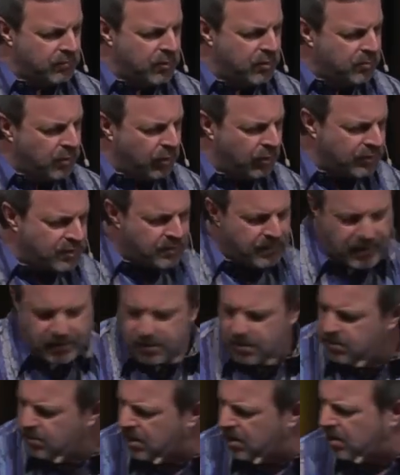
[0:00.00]
room holds
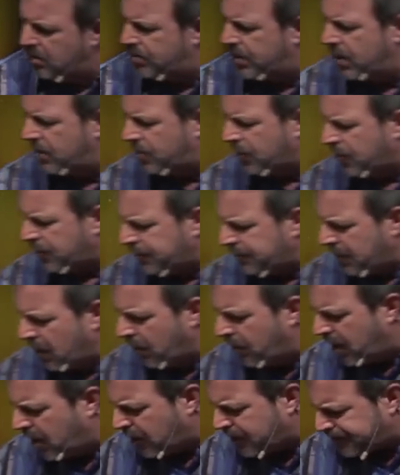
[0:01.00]
about 200 people,
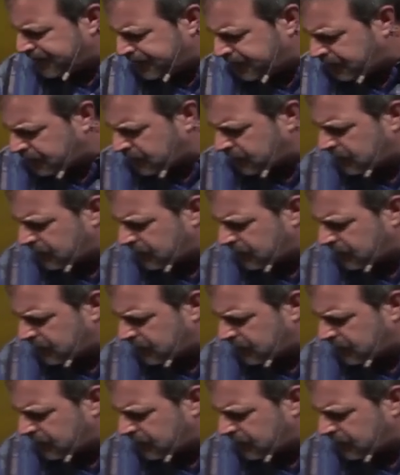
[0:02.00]
about.